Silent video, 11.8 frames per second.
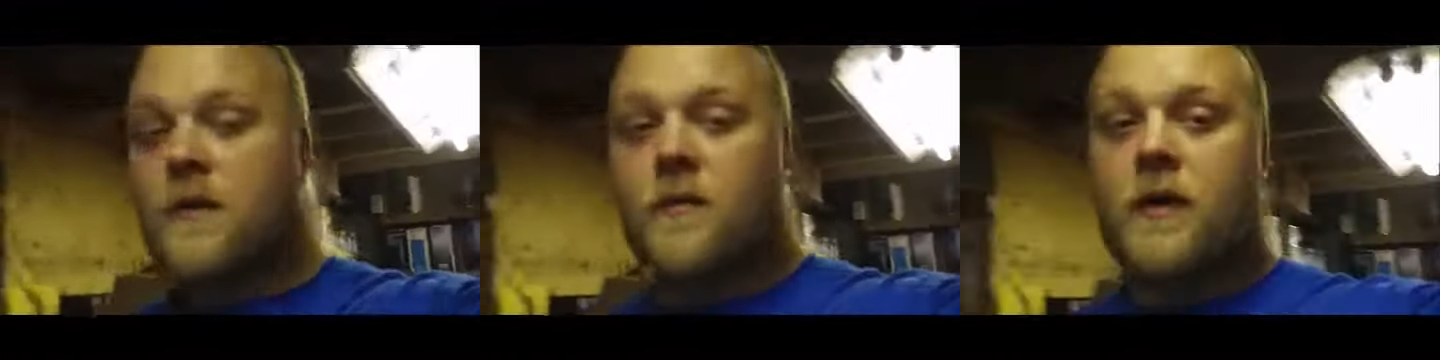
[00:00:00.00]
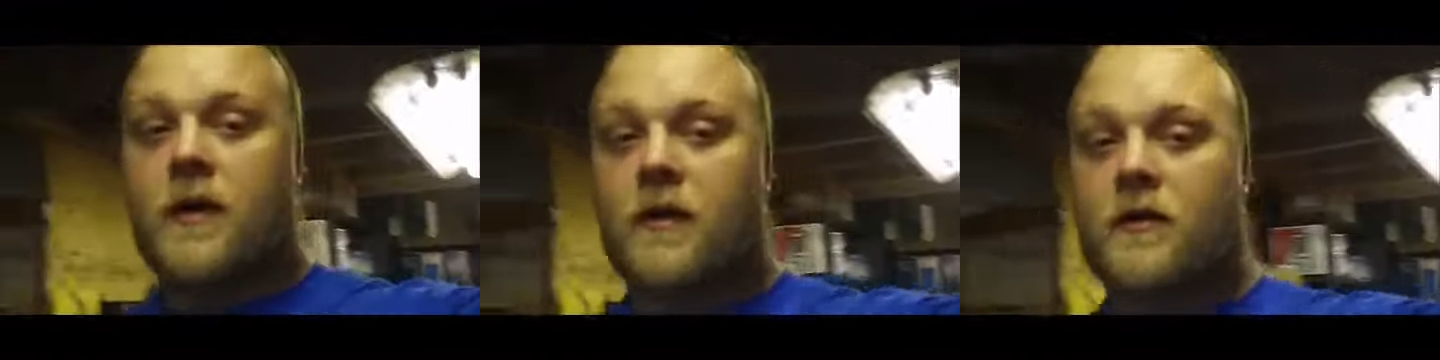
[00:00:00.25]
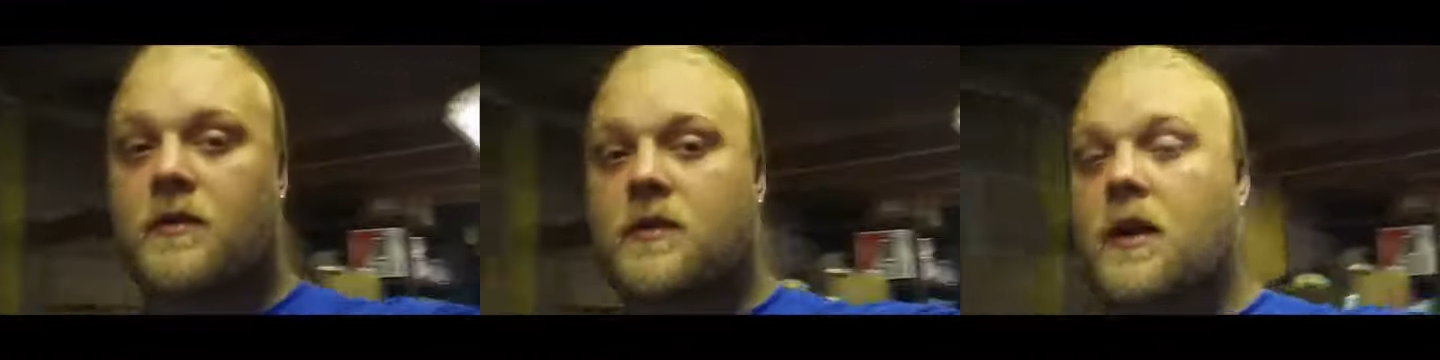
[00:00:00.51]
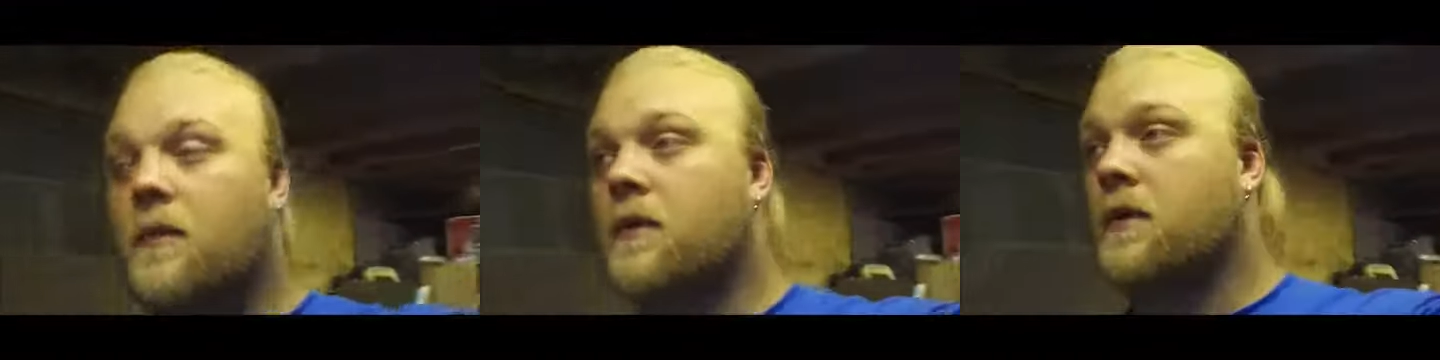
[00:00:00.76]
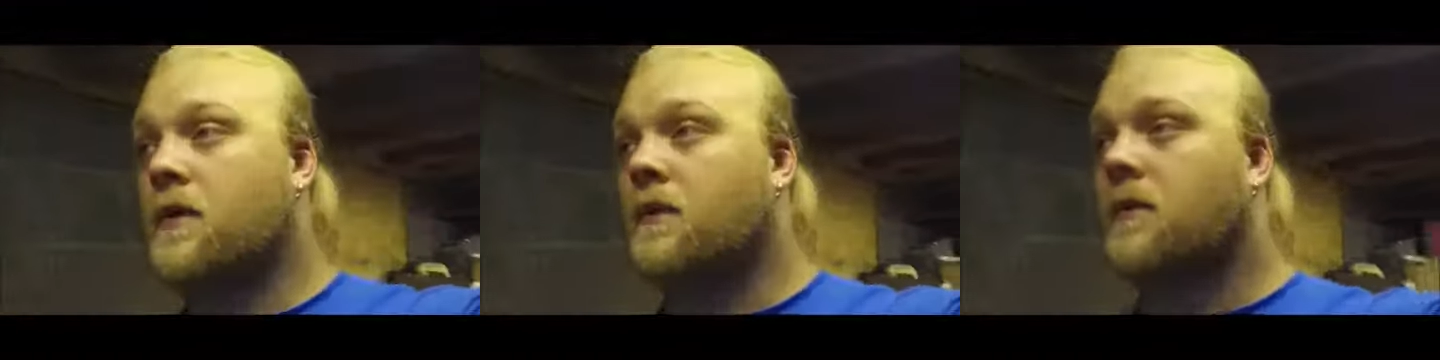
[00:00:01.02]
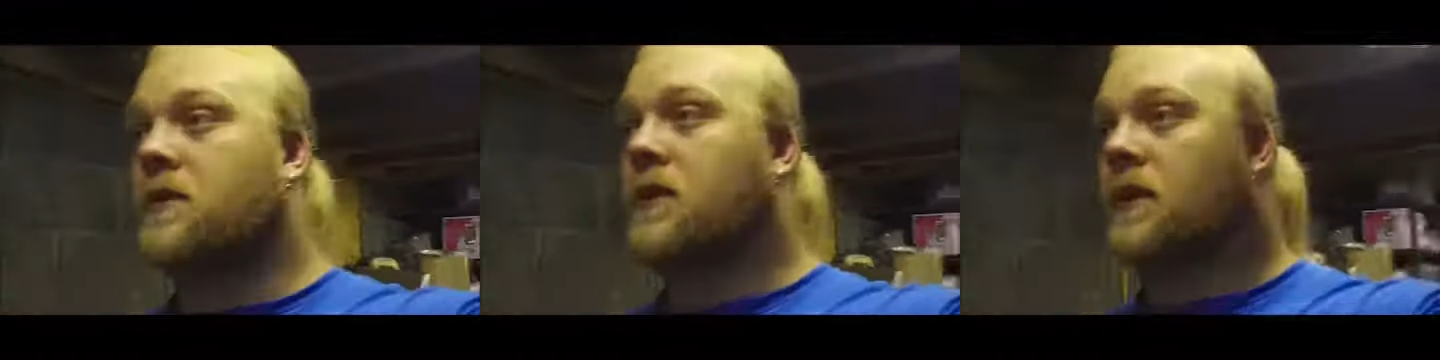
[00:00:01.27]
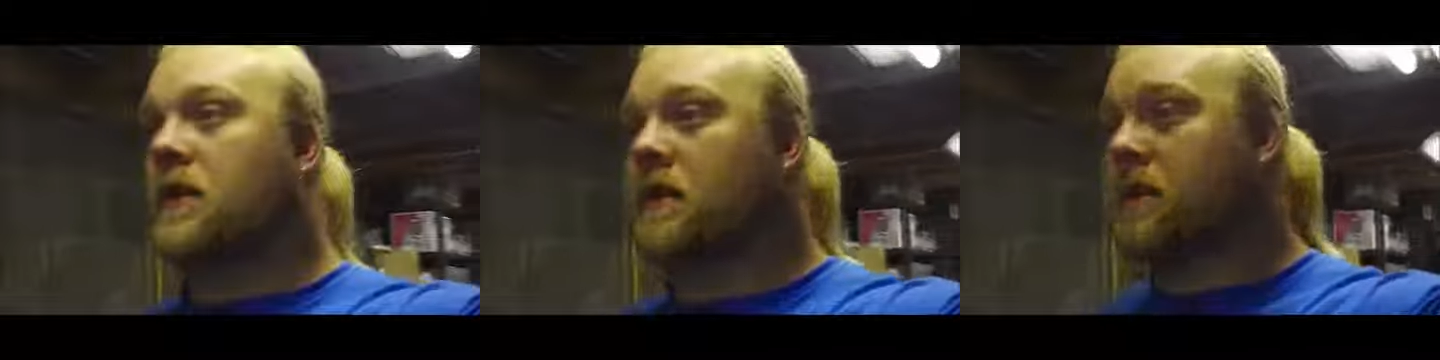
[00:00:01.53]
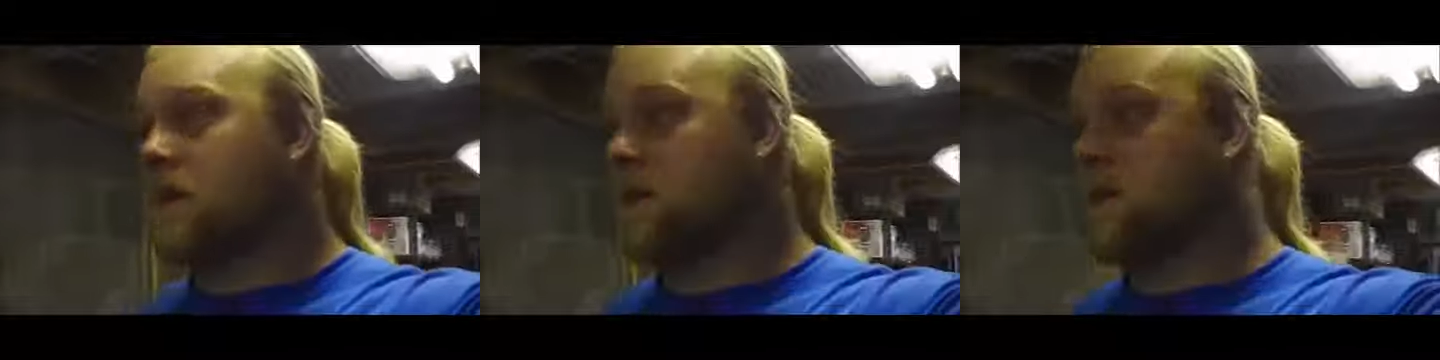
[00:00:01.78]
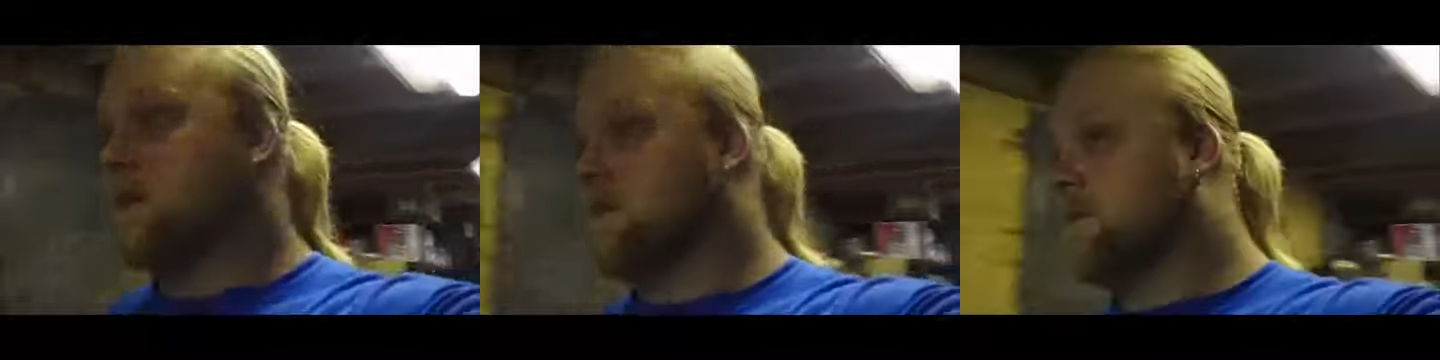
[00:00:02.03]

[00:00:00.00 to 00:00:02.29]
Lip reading: We had a good time out there with chicken livers.